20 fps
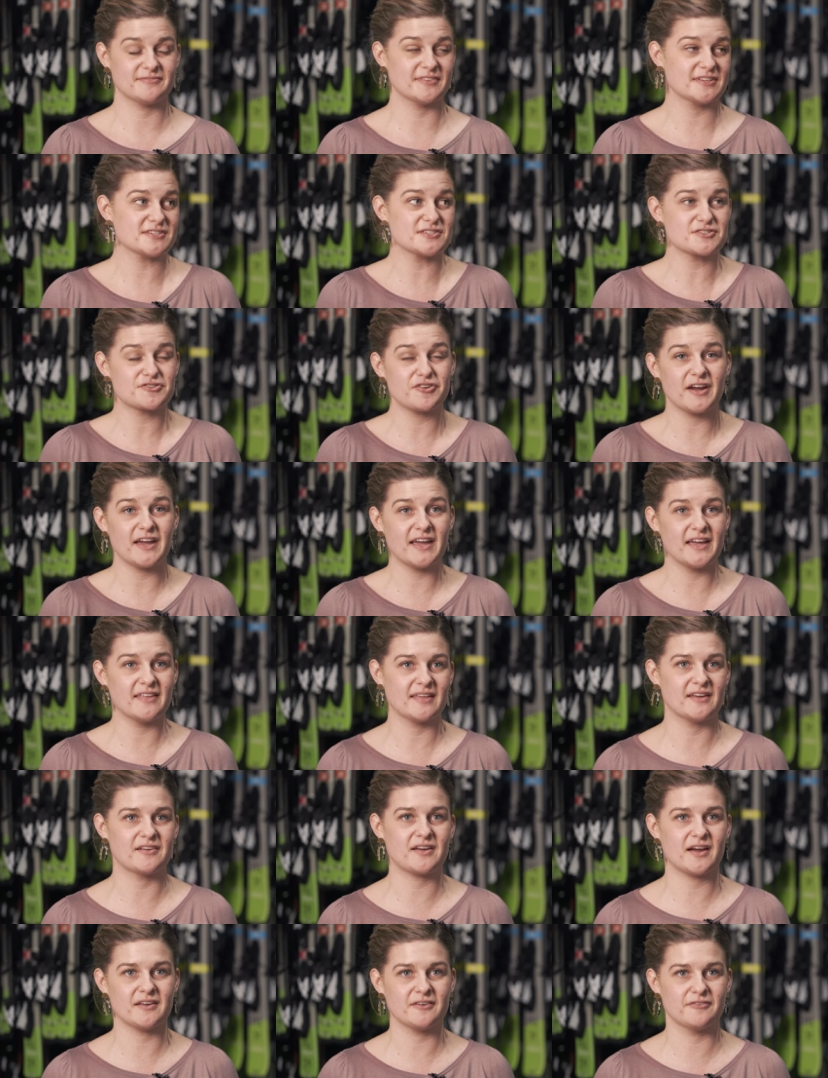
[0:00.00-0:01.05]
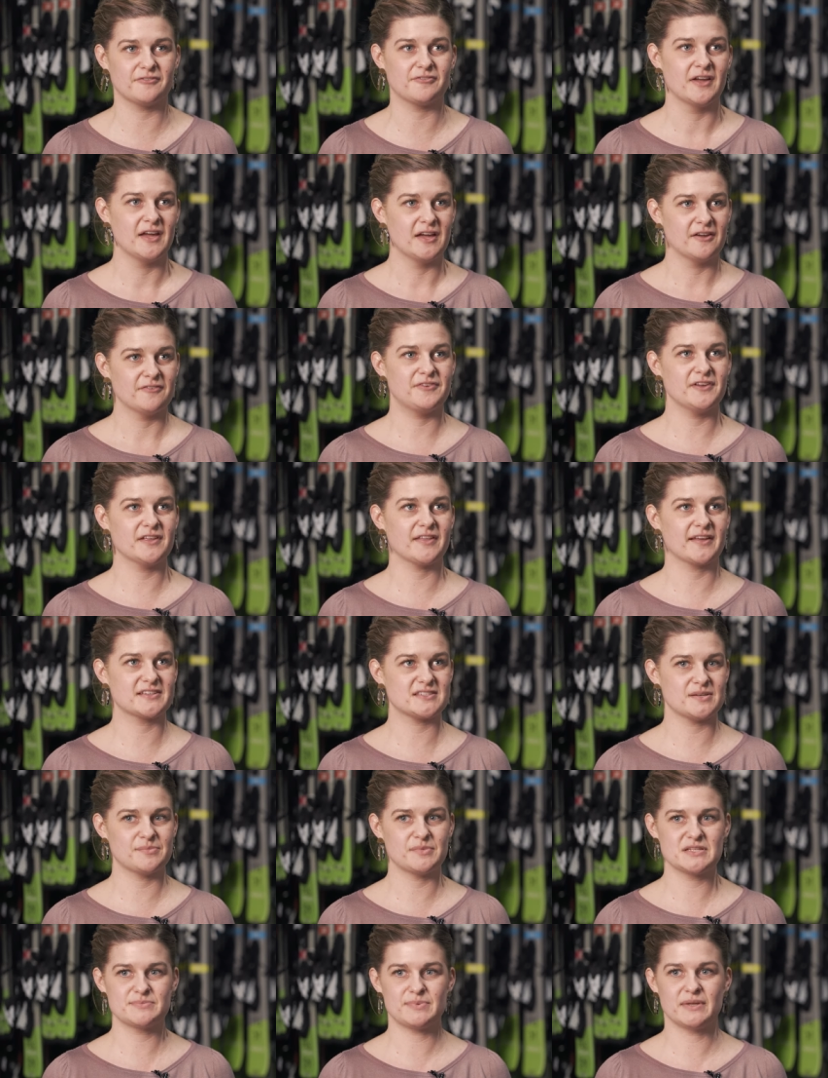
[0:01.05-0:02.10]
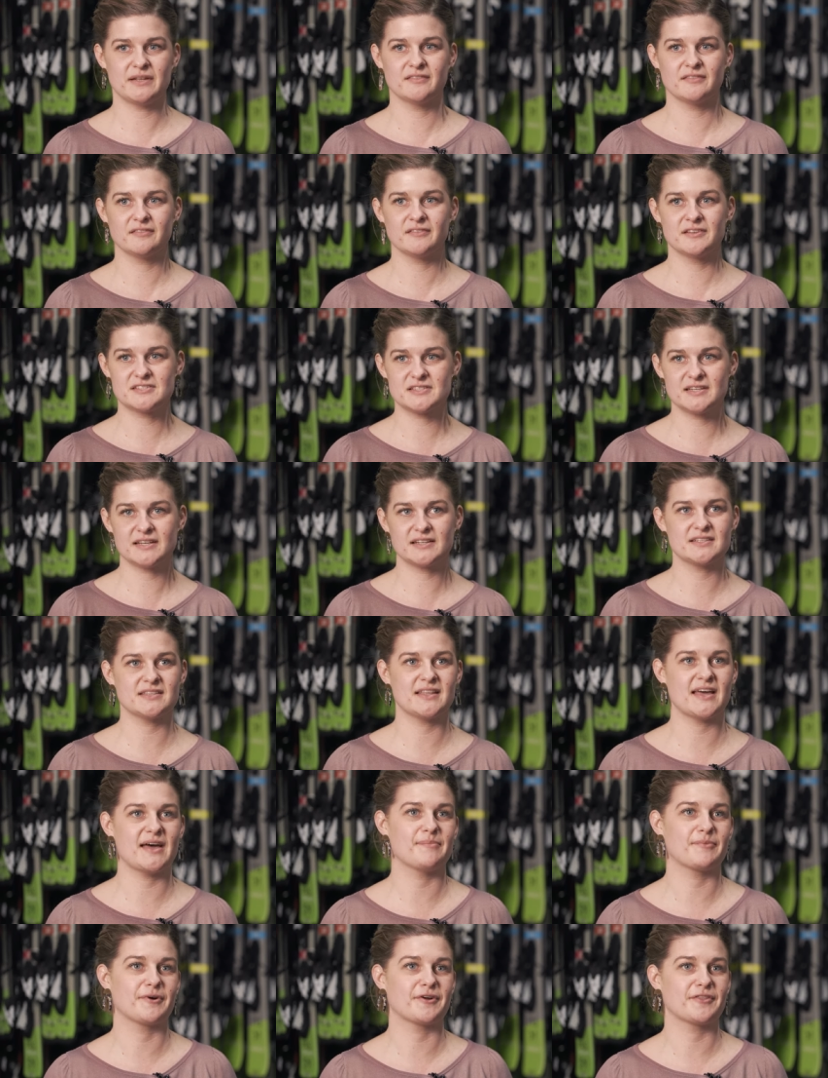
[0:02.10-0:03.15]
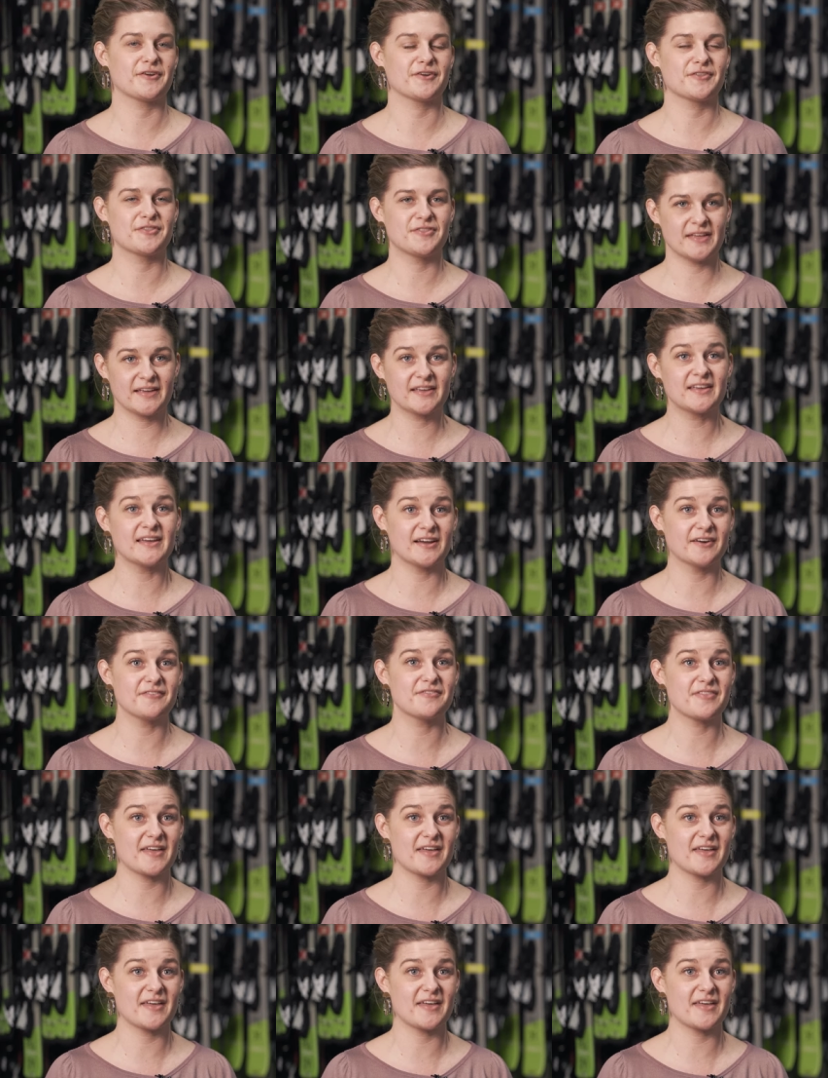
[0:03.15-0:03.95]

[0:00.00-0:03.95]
this is great. They kind of feel like somebody's been listening to them or they're thinking of